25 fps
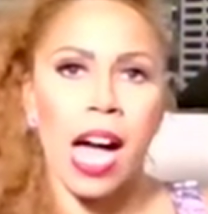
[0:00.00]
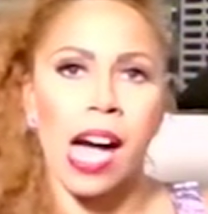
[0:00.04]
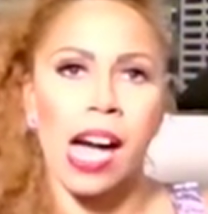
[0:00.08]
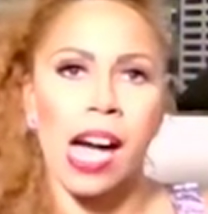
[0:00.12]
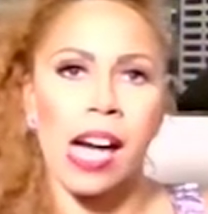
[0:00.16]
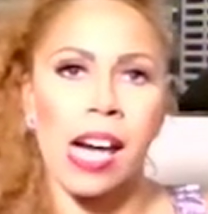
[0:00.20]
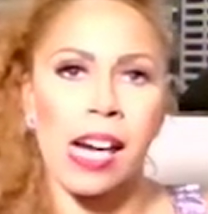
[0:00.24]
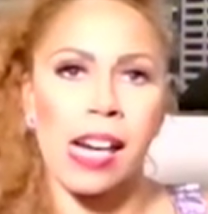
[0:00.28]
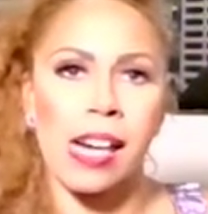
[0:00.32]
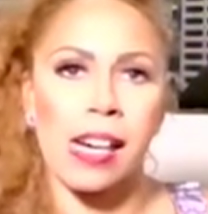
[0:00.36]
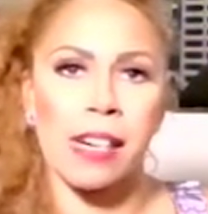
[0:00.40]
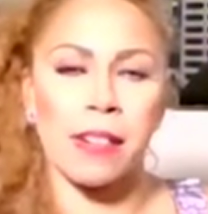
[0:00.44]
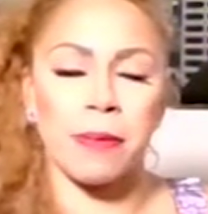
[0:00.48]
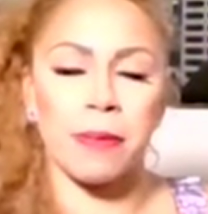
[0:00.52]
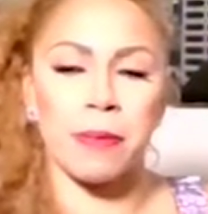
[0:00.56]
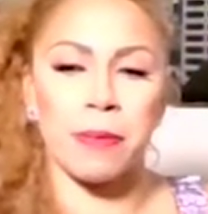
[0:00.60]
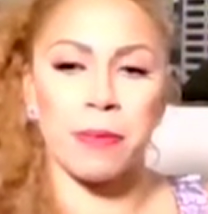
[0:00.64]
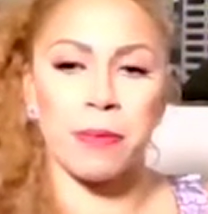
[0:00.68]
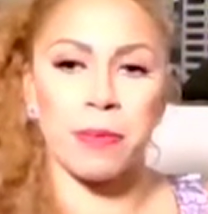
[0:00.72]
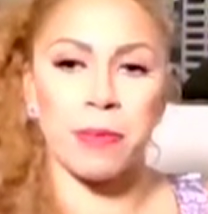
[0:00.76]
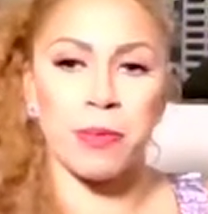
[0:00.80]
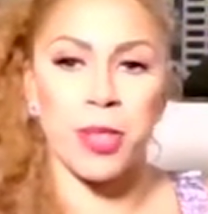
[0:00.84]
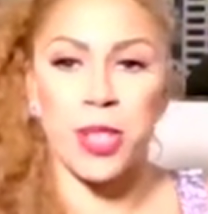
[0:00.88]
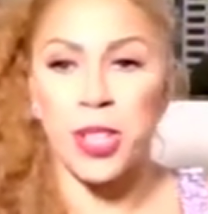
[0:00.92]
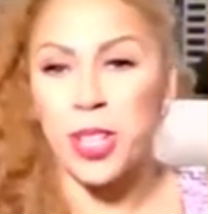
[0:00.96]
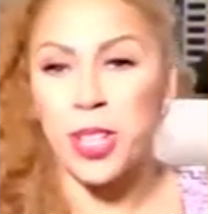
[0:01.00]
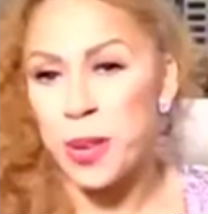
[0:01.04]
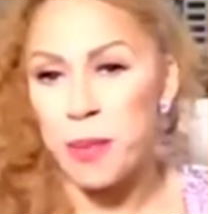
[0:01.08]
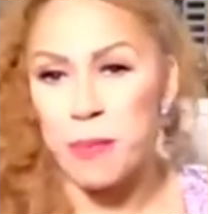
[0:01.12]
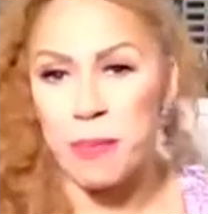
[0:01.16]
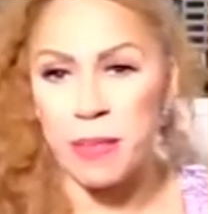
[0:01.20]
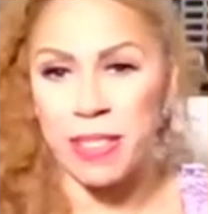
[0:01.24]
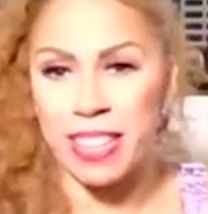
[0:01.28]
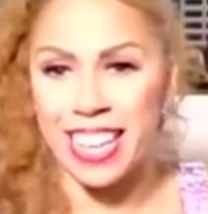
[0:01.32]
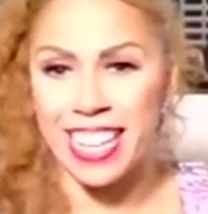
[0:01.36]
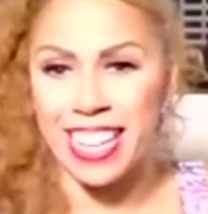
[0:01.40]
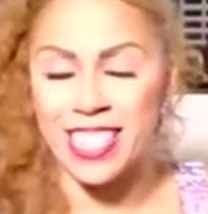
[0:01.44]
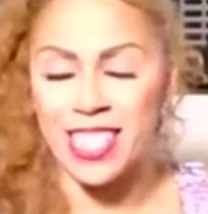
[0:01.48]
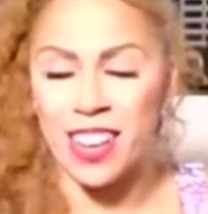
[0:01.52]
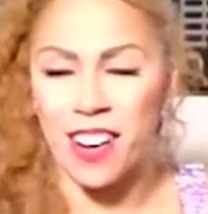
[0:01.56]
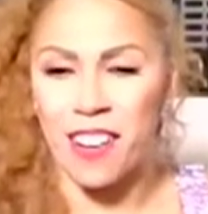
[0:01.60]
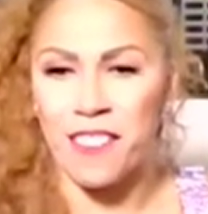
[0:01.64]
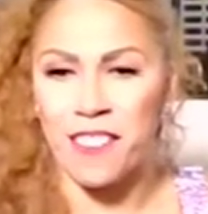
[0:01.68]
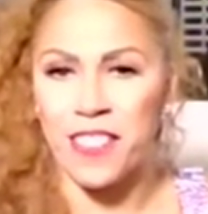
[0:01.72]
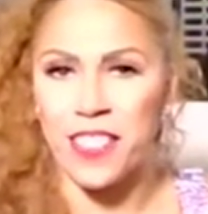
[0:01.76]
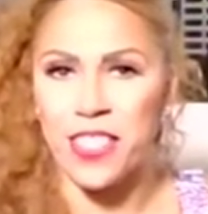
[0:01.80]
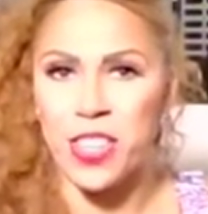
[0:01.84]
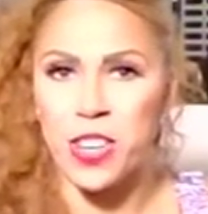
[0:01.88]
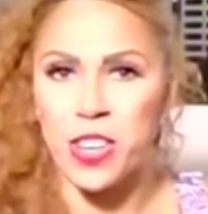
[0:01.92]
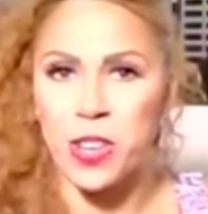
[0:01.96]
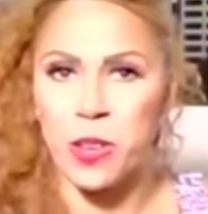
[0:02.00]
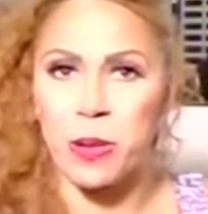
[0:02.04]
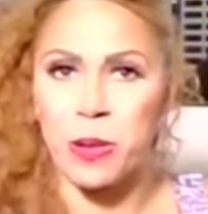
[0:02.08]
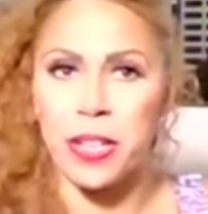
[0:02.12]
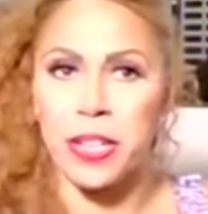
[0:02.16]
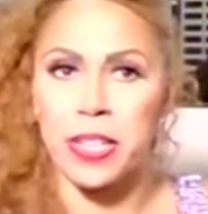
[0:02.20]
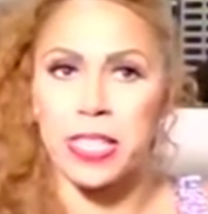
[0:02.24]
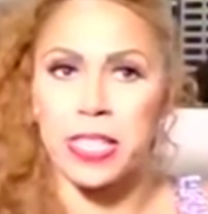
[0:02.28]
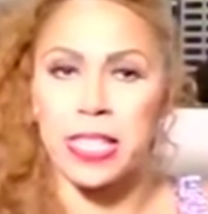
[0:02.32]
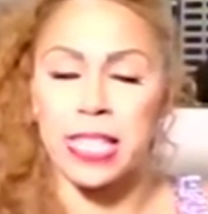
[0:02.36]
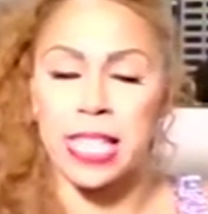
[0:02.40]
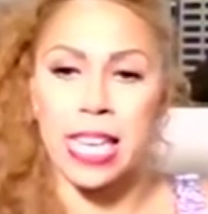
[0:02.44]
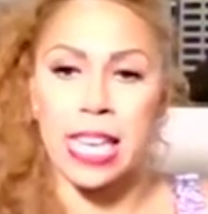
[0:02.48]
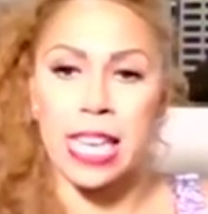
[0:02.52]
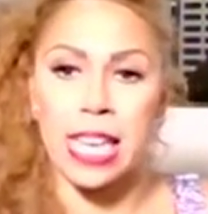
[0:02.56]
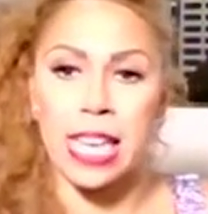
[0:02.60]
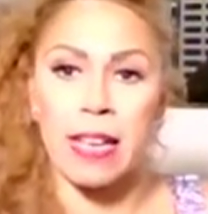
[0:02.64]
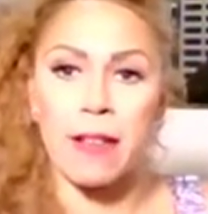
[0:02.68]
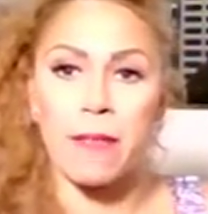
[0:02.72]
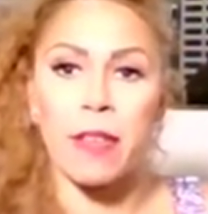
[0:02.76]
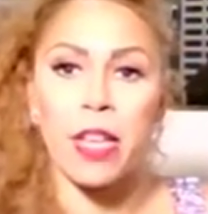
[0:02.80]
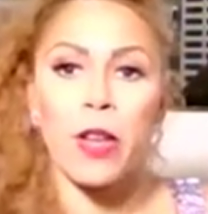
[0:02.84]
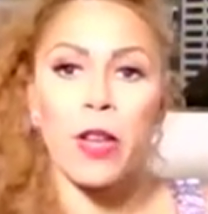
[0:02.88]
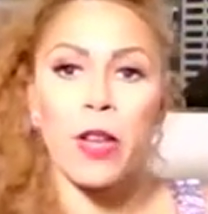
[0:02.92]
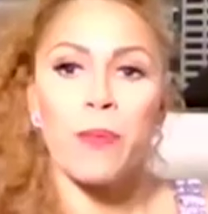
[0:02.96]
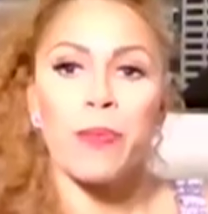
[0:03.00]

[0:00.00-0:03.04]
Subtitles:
What your plans are for the New Year's Eve.